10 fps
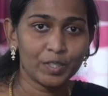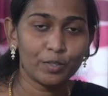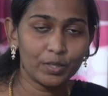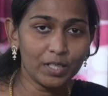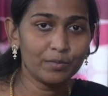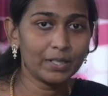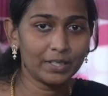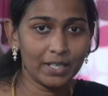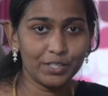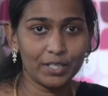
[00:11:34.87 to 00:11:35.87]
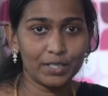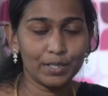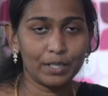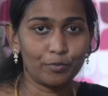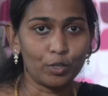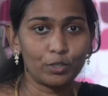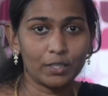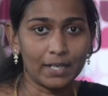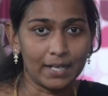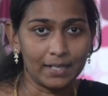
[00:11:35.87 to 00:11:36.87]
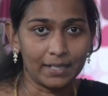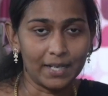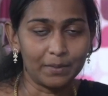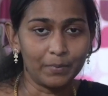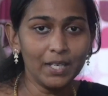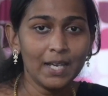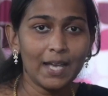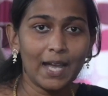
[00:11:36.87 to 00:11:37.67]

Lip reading: So these were the educators I followed on Unacademy,